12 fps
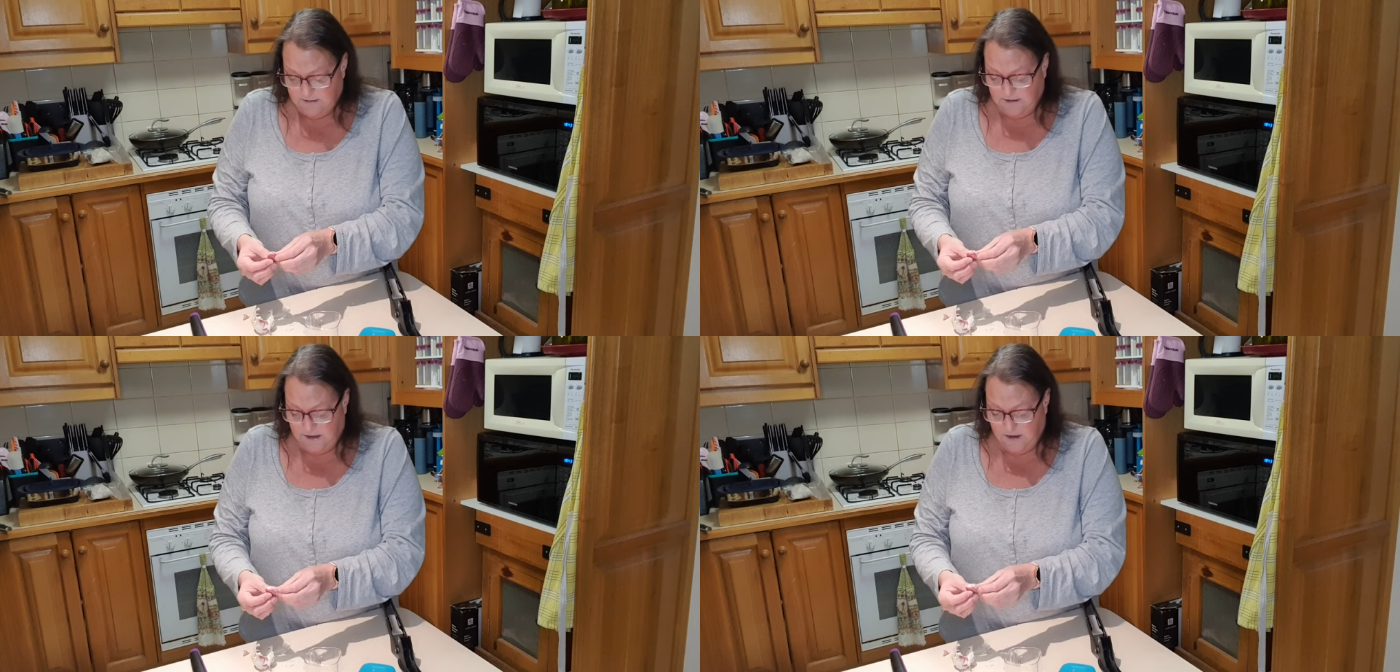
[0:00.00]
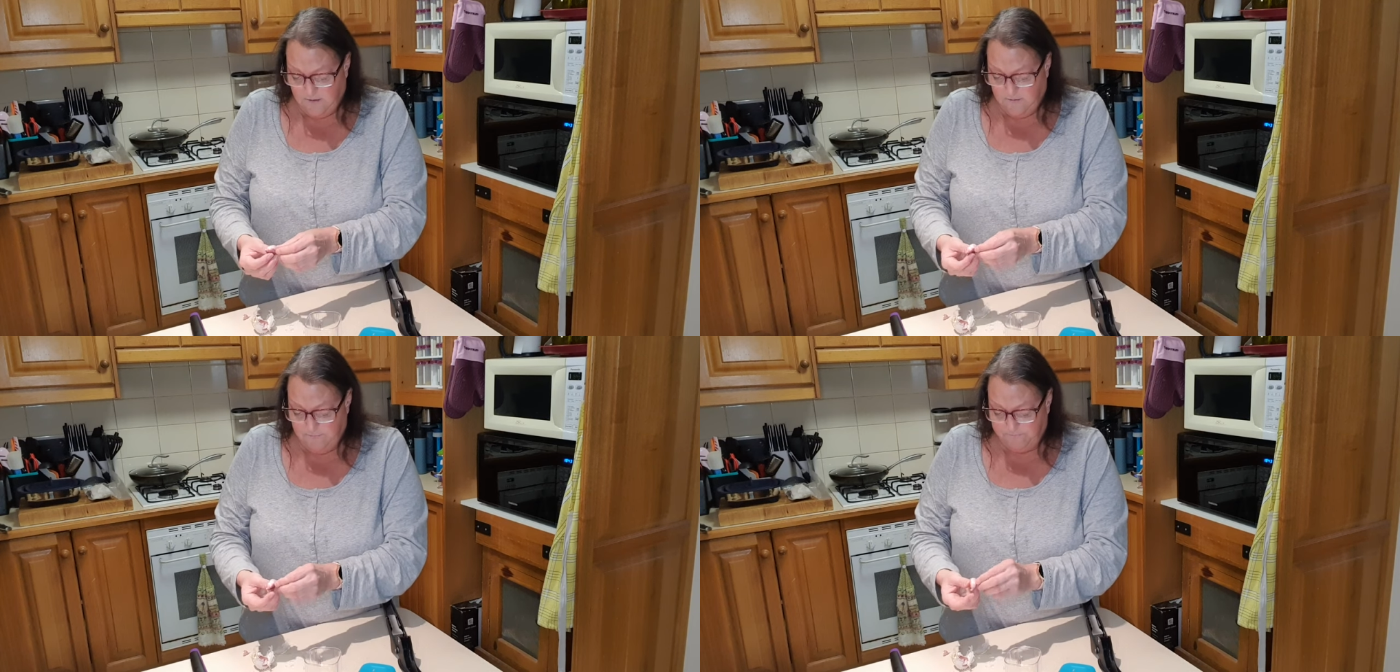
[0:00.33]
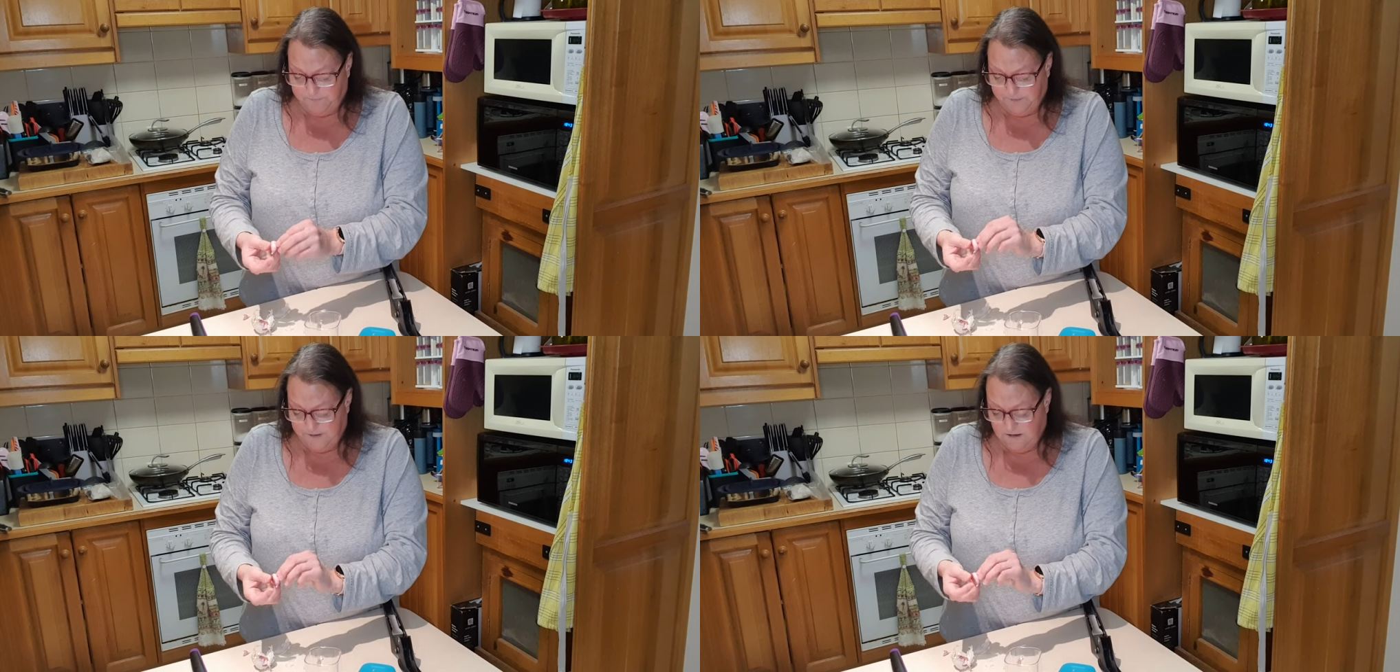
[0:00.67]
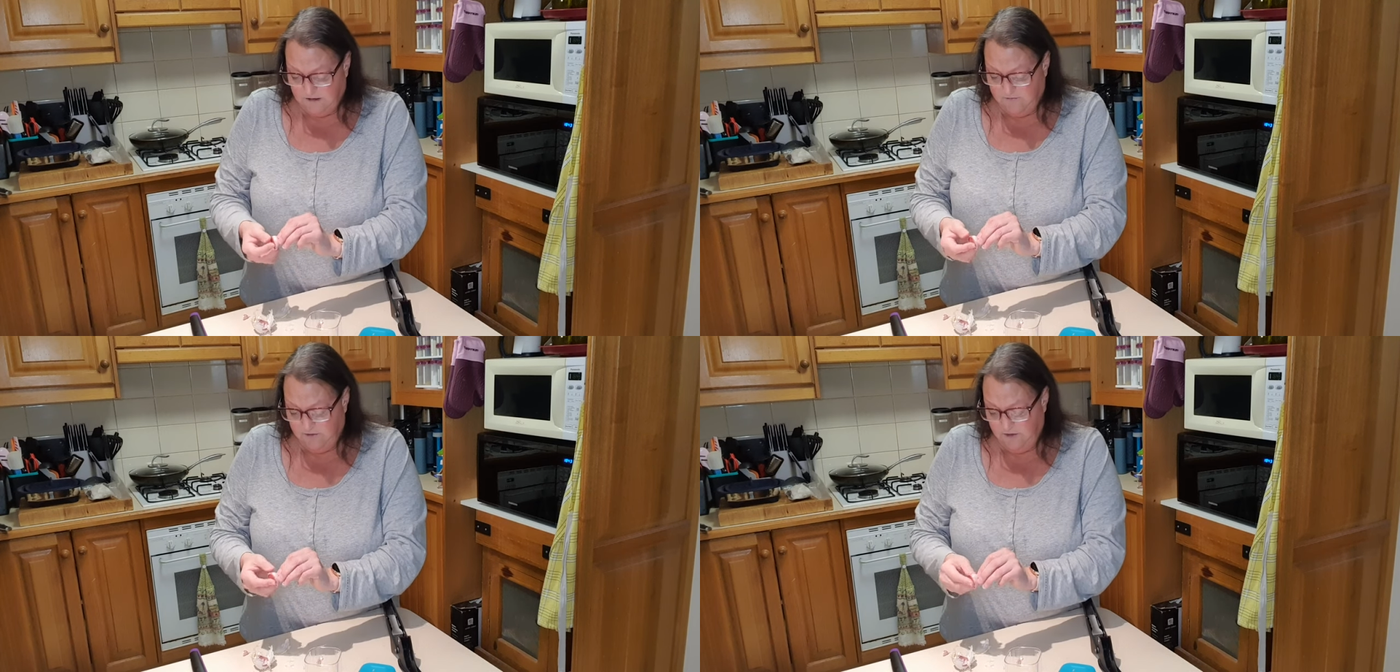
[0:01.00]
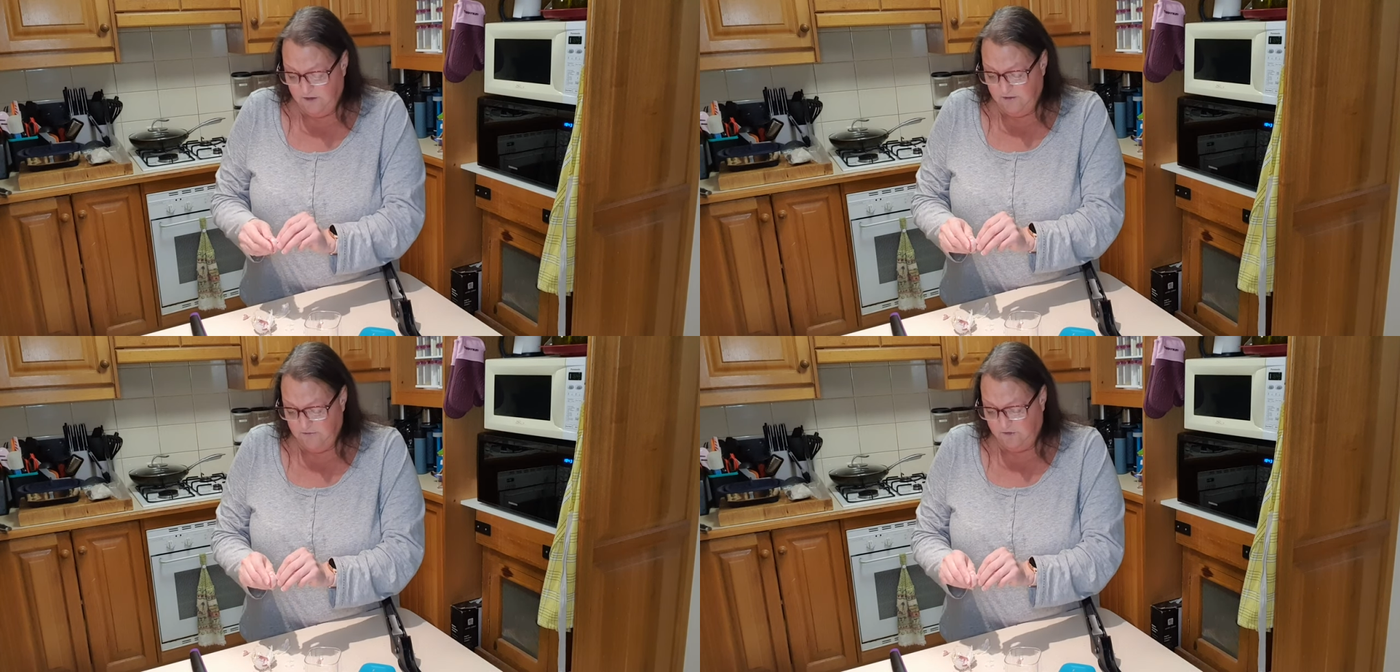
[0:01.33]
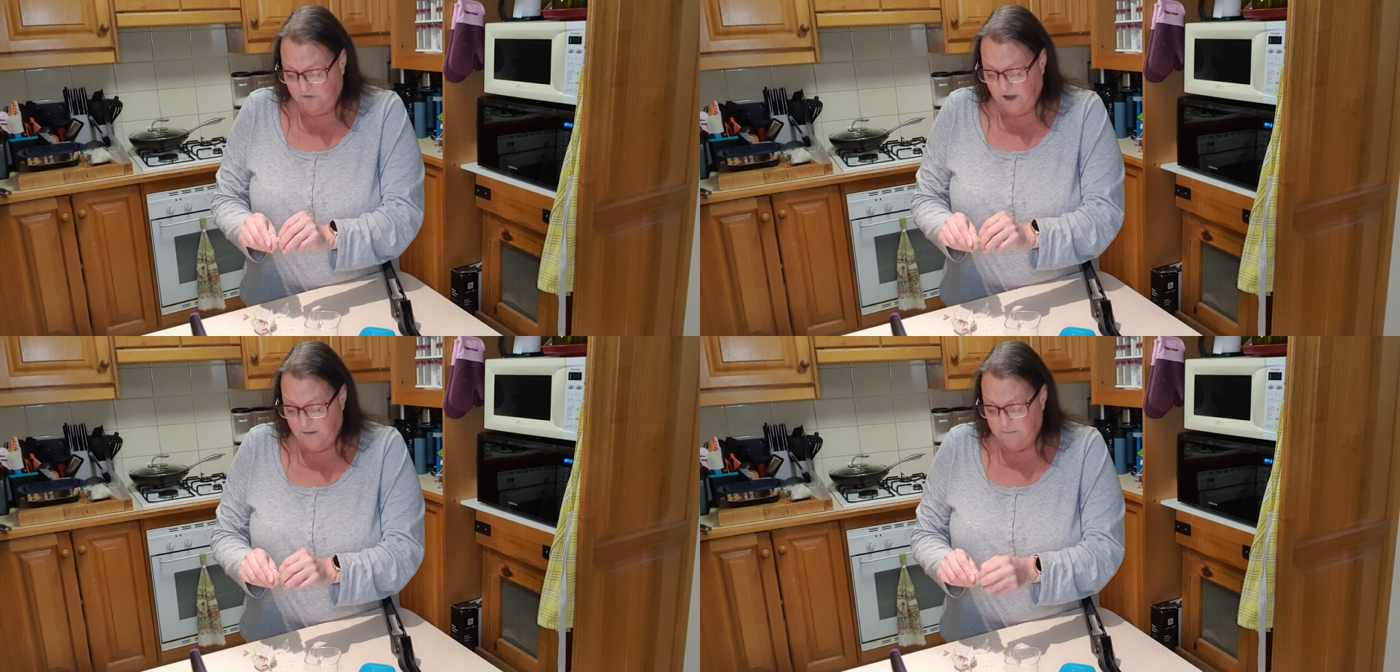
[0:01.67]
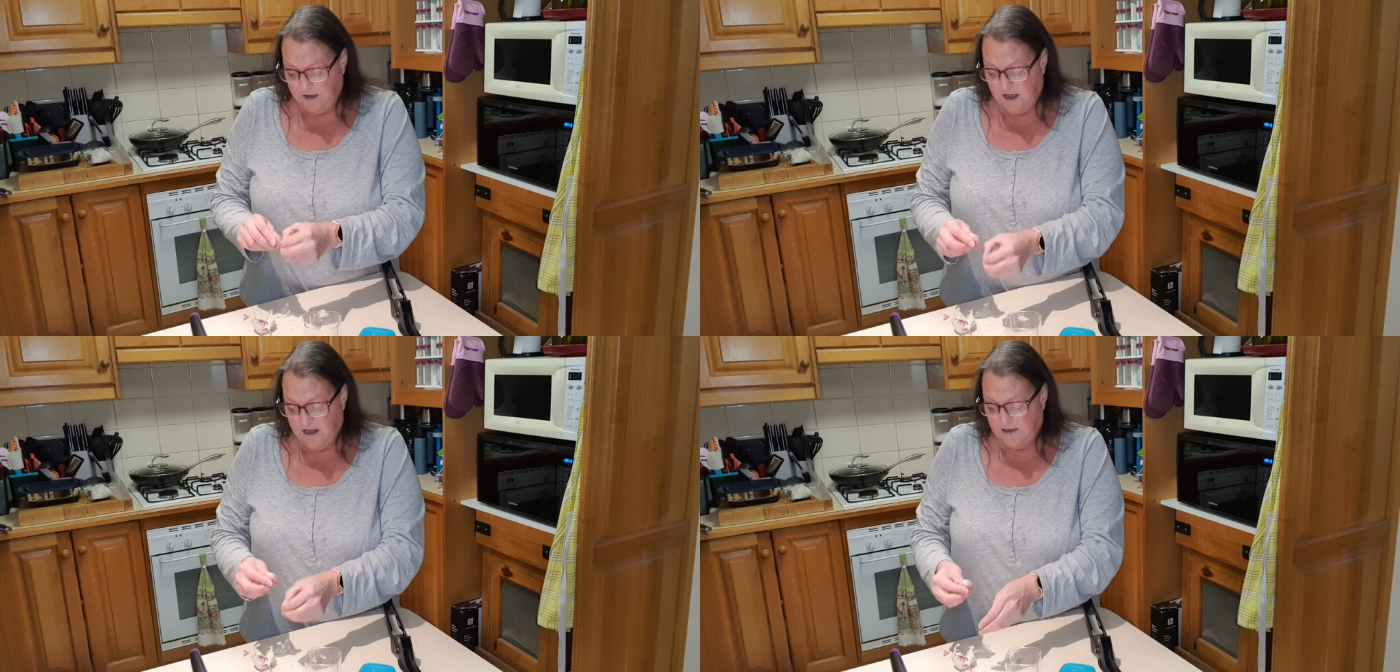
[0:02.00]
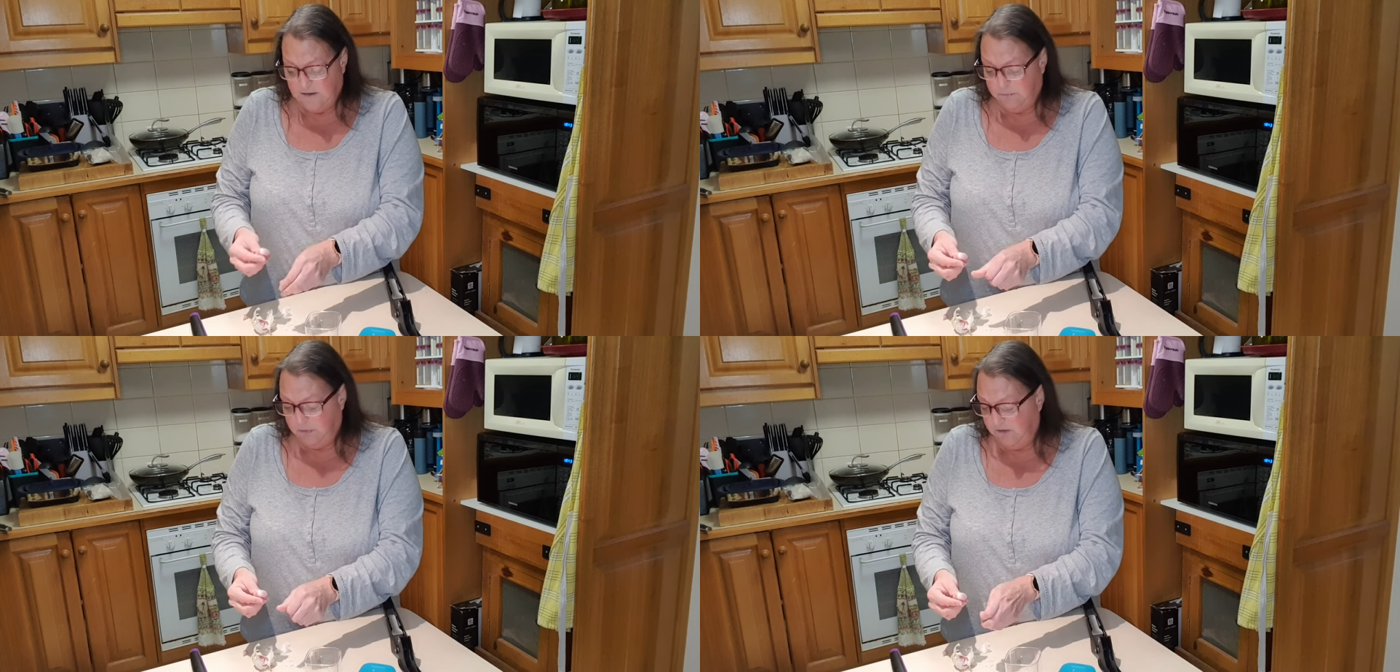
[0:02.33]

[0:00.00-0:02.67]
Now, I've heard of some garlic